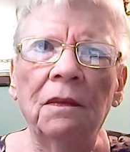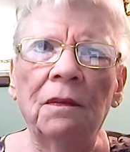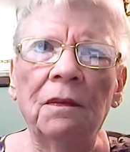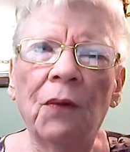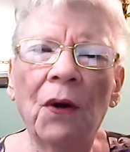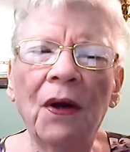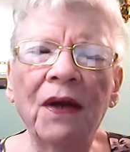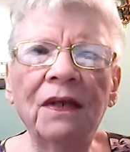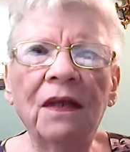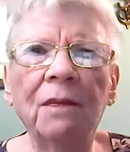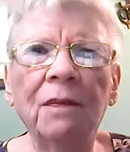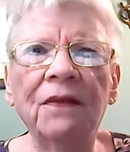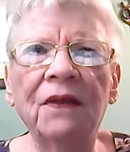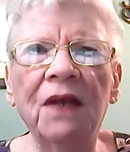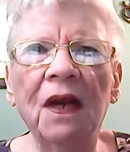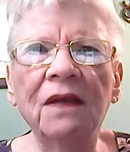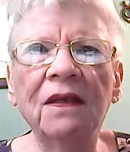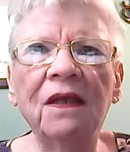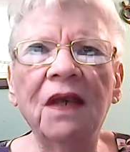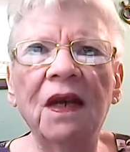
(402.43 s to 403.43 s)
Bring some
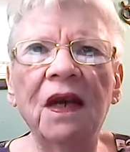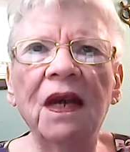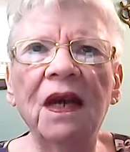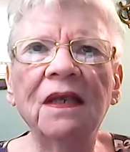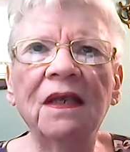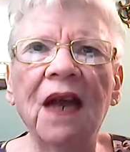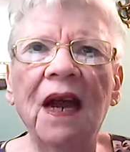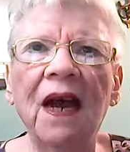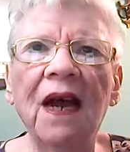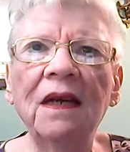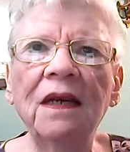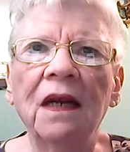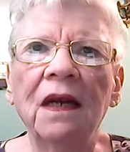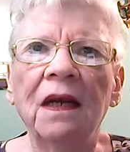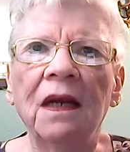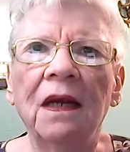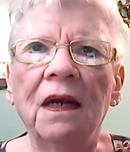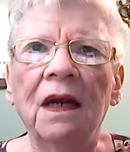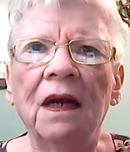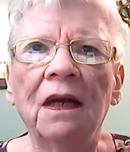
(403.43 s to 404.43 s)
sense to his head
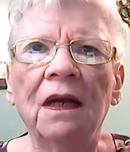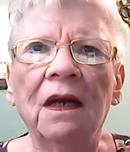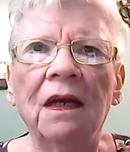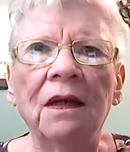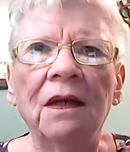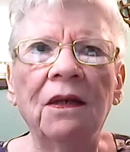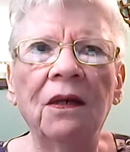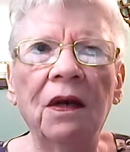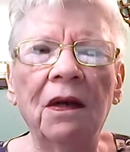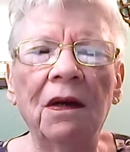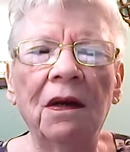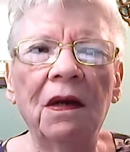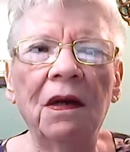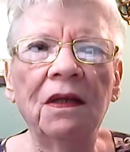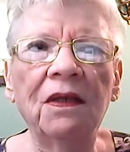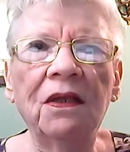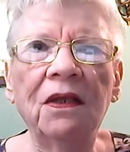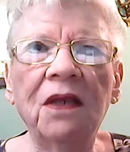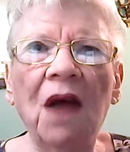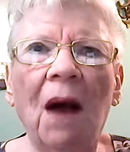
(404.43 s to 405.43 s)
to
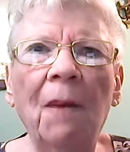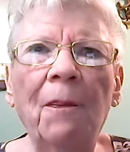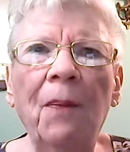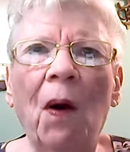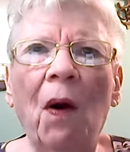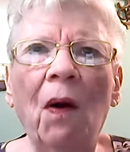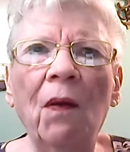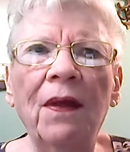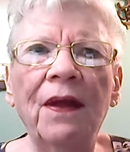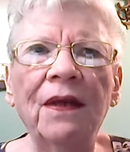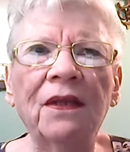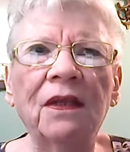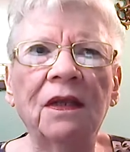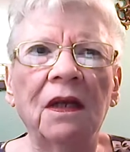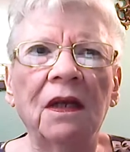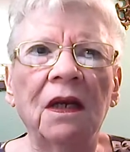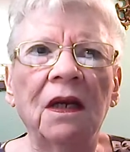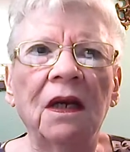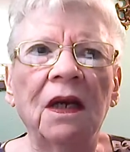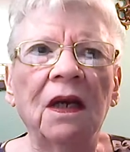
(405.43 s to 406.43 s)
stop all this
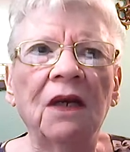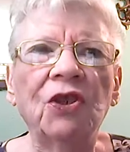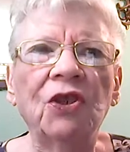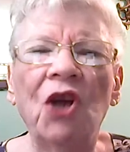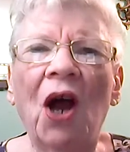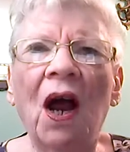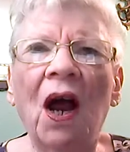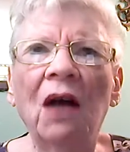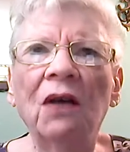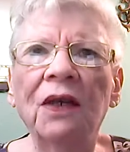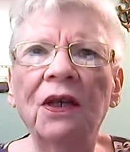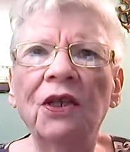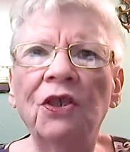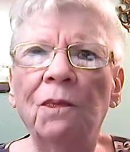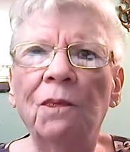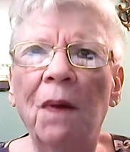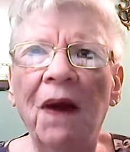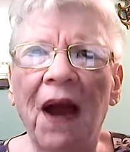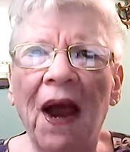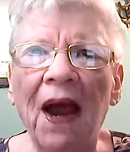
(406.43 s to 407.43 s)
childish
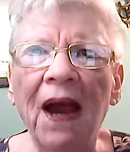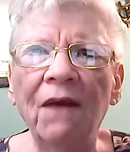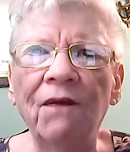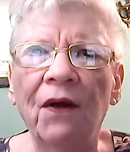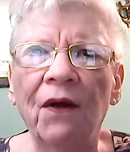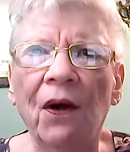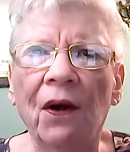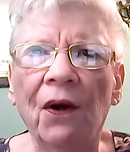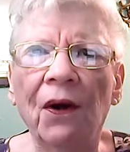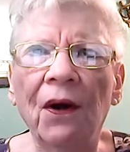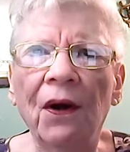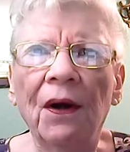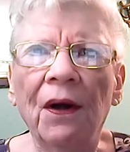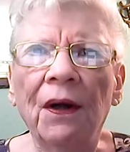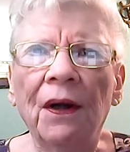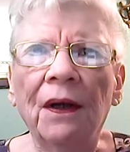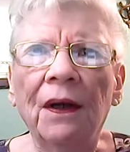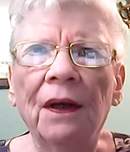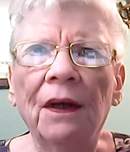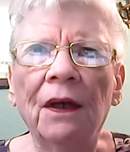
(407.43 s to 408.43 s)
behavior,
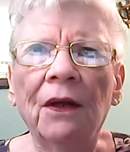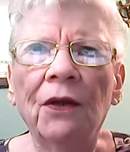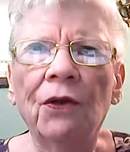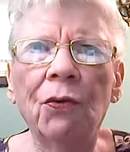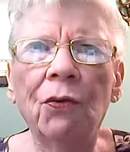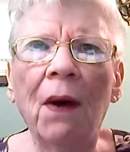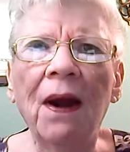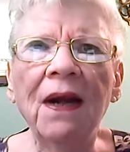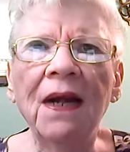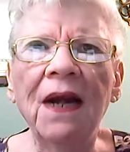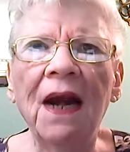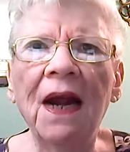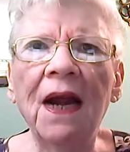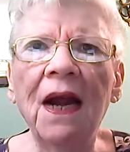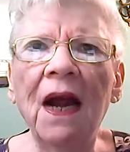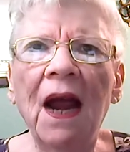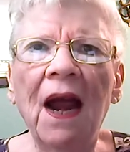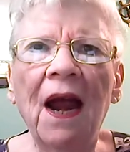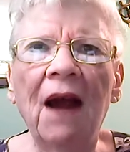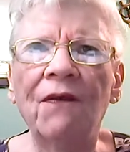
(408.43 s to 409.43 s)

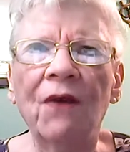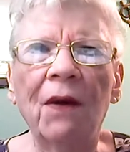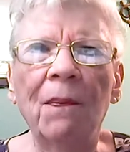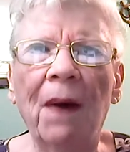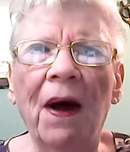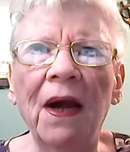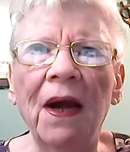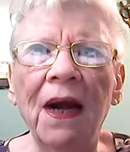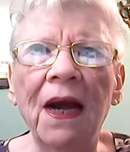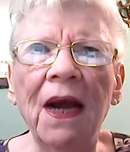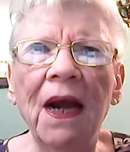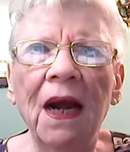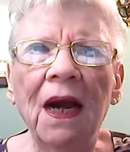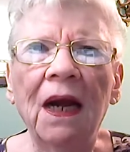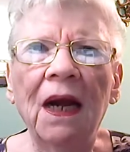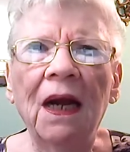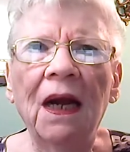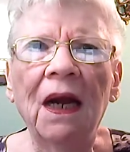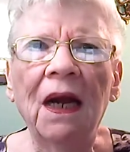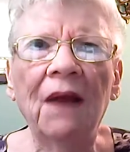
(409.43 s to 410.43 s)
threatening everybody
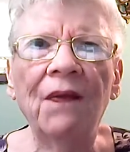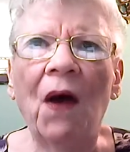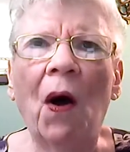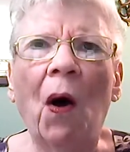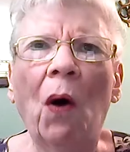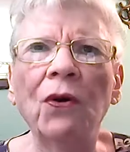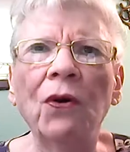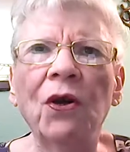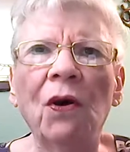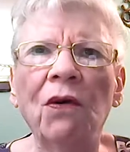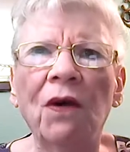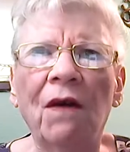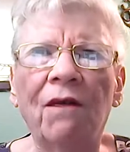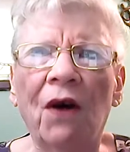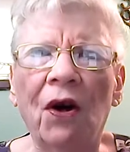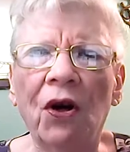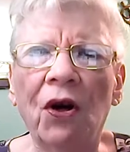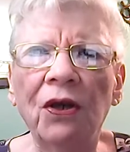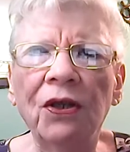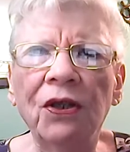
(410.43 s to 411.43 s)
in the whole
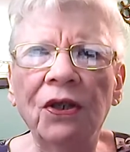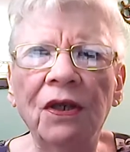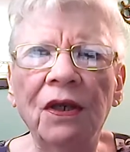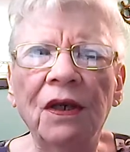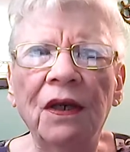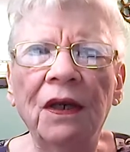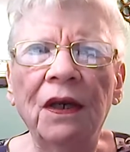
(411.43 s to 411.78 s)
universe,